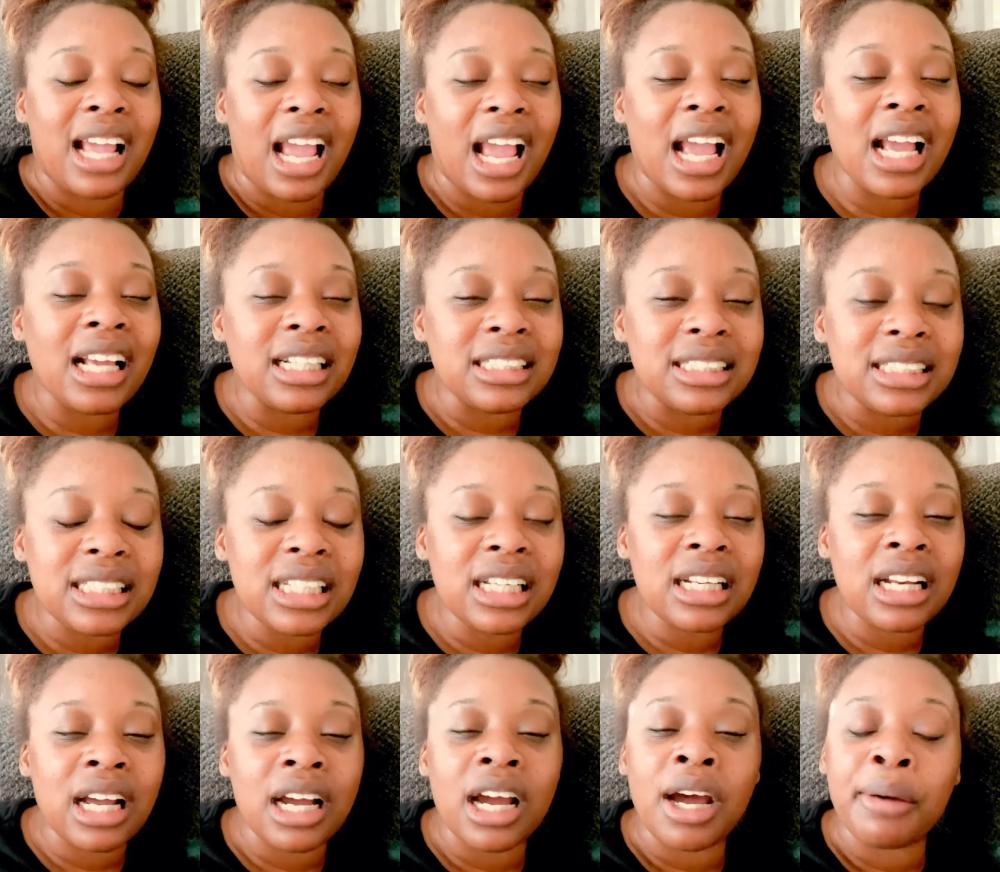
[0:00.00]
eighteen, I
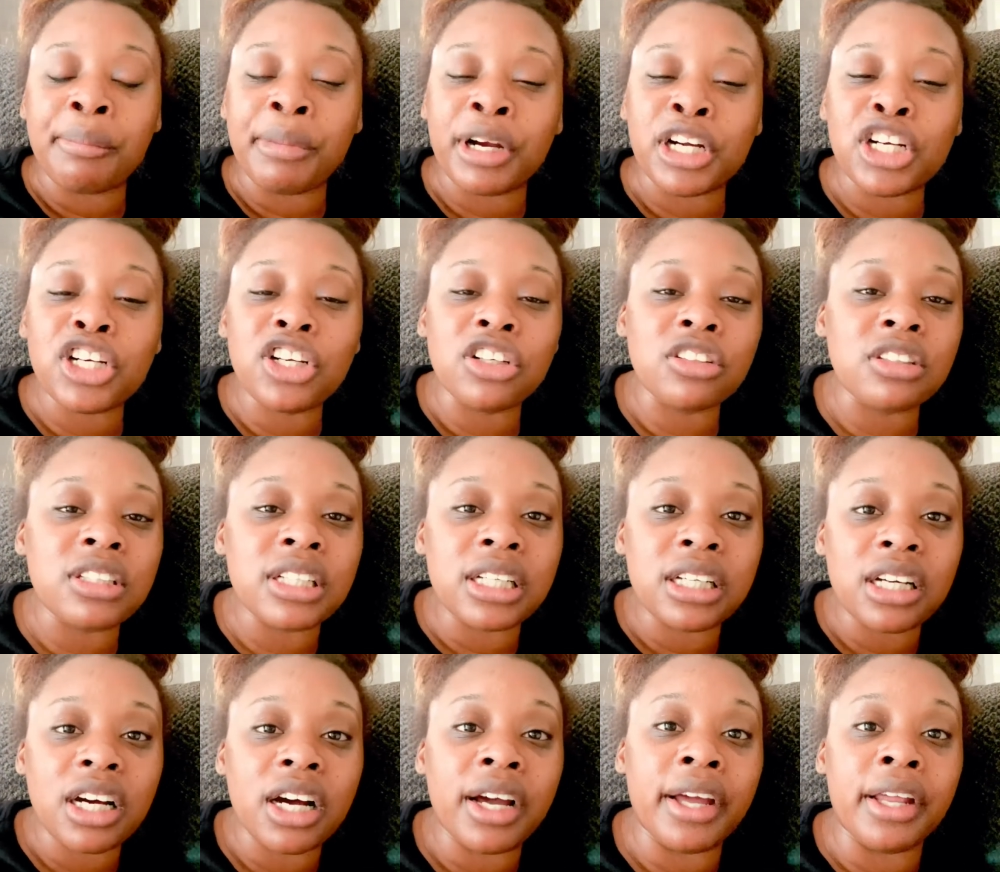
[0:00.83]
got my curly
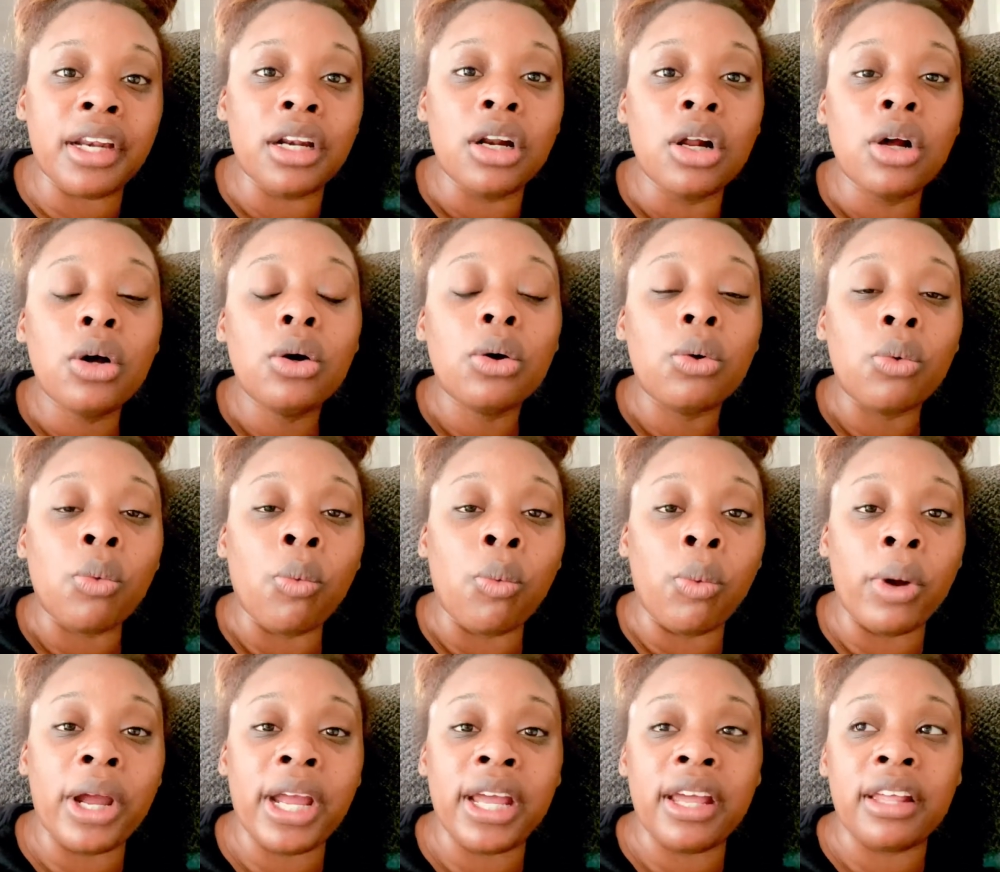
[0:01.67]
cut
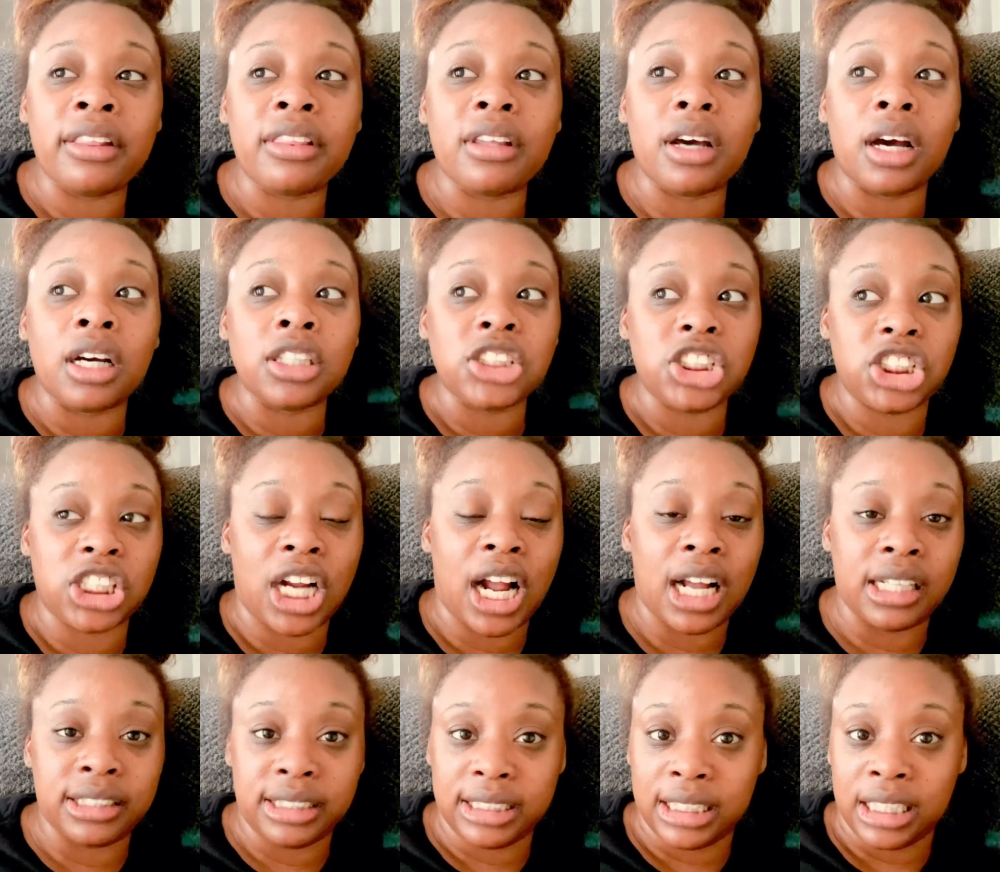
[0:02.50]
with
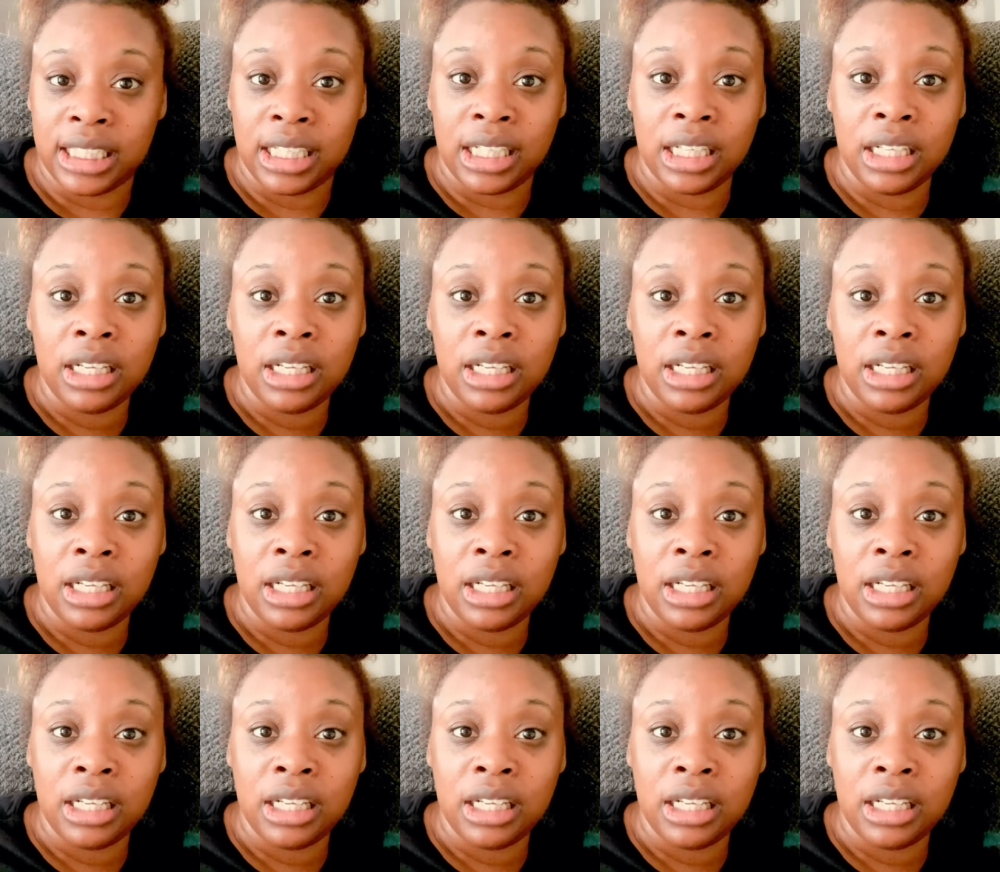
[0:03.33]
Ashanti,